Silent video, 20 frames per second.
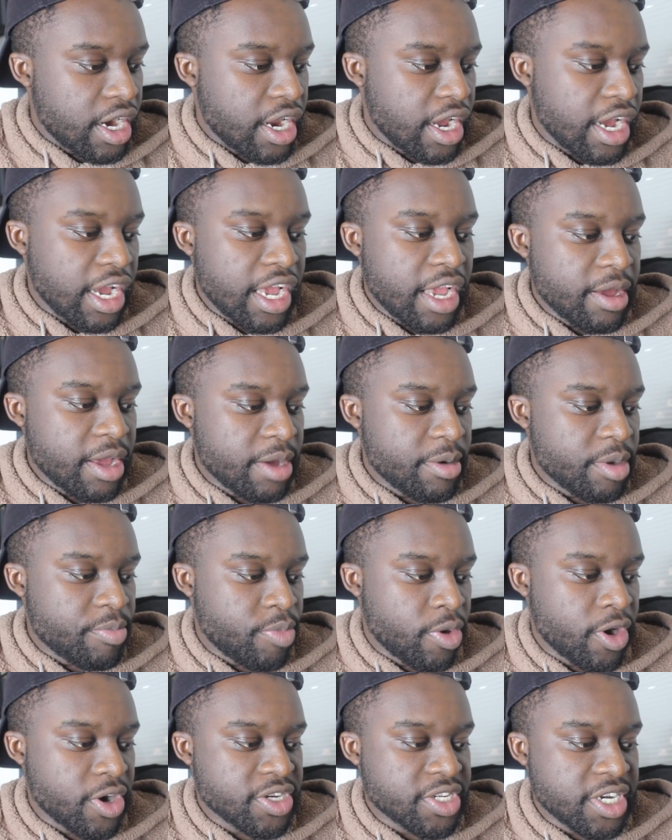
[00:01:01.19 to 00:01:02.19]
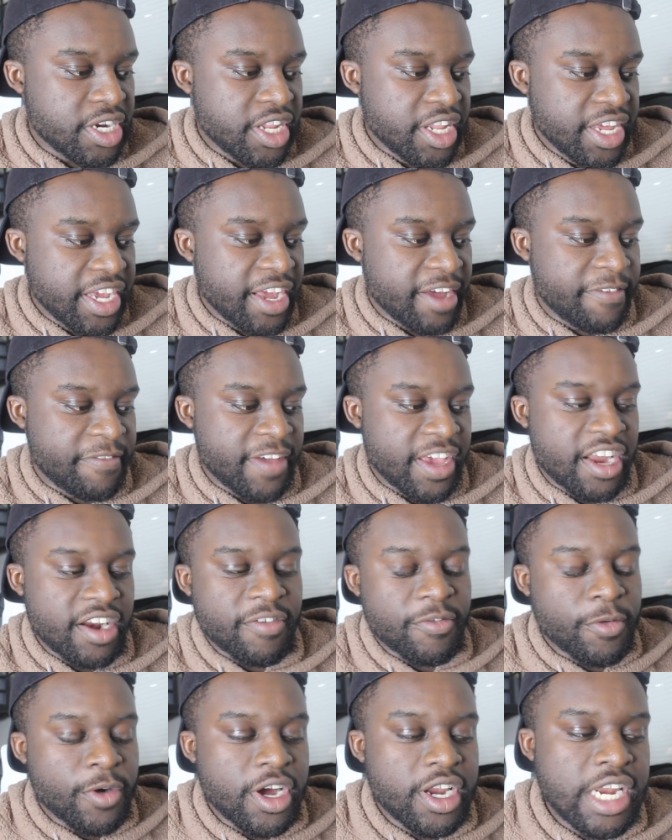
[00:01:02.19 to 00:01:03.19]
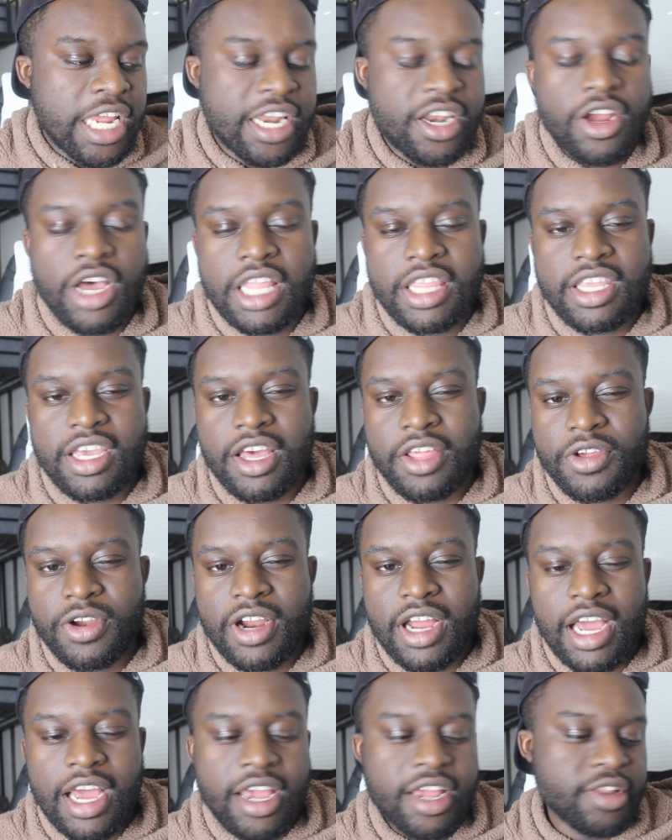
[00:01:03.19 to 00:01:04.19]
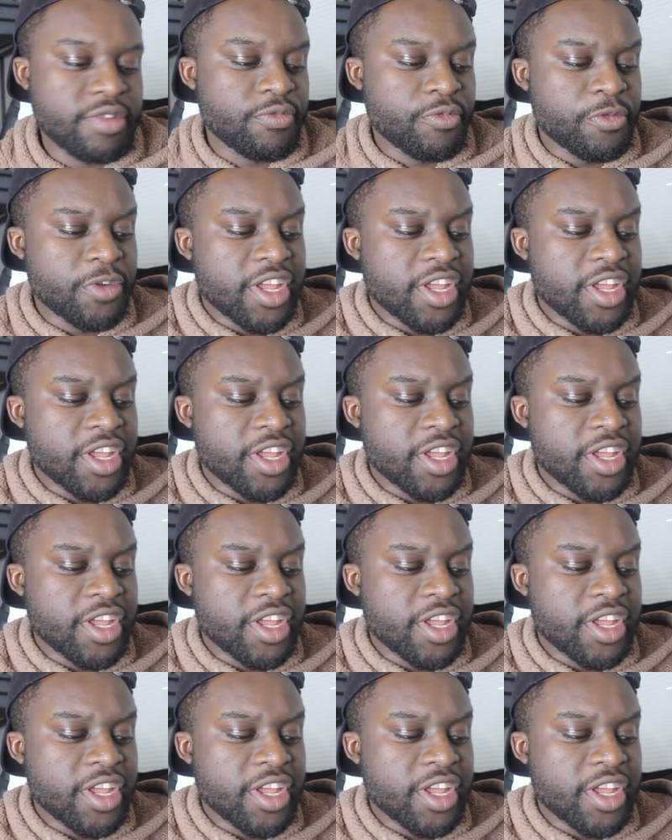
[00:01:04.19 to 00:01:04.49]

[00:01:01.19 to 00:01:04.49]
and I am personally a fan of one and not the other I